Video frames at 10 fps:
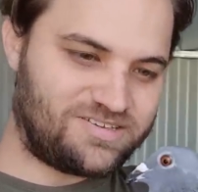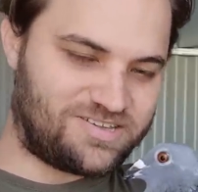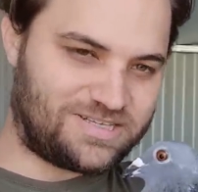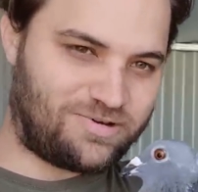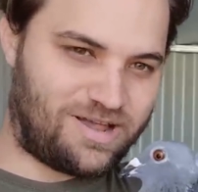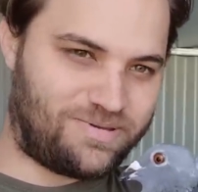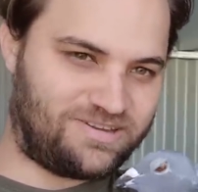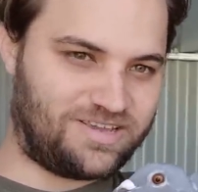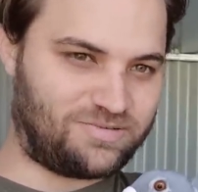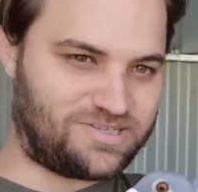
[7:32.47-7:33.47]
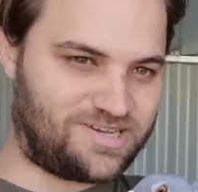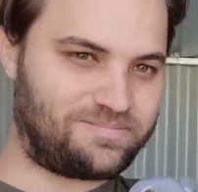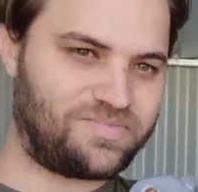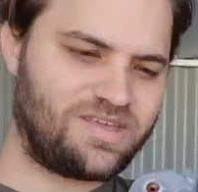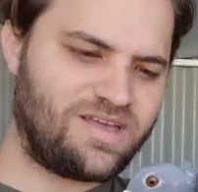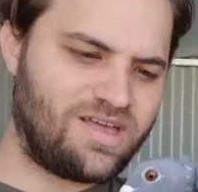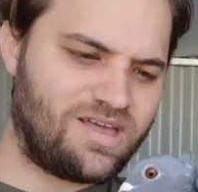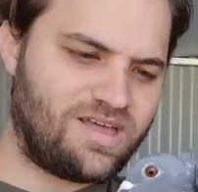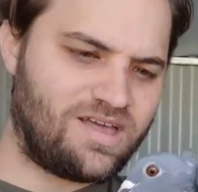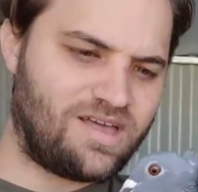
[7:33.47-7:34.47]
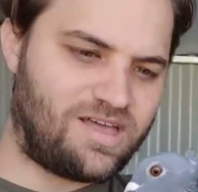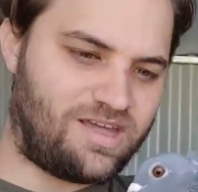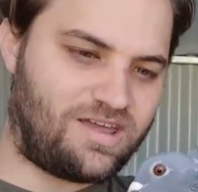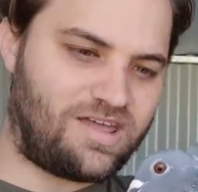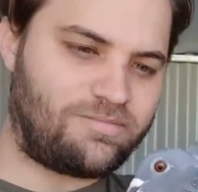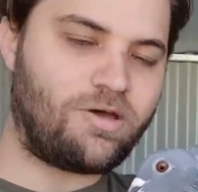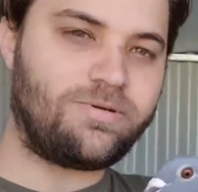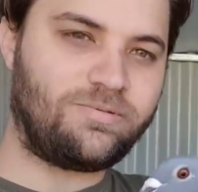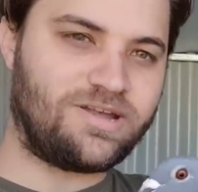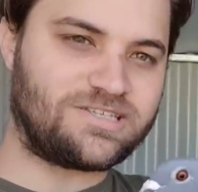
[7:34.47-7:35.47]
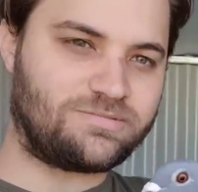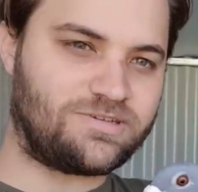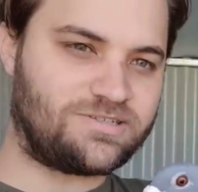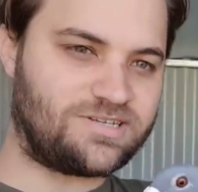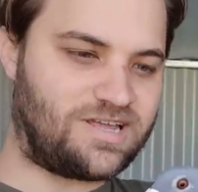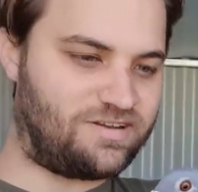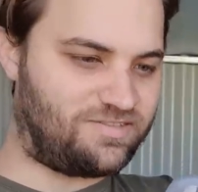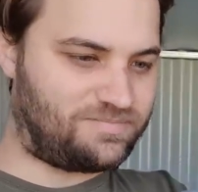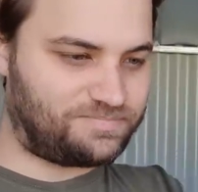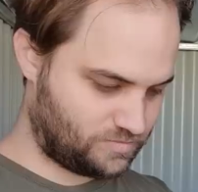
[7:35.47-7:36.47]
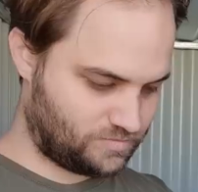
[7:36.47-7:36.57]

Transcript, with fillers: So that's why I picked these ones up and I am hoping we get some success out of them.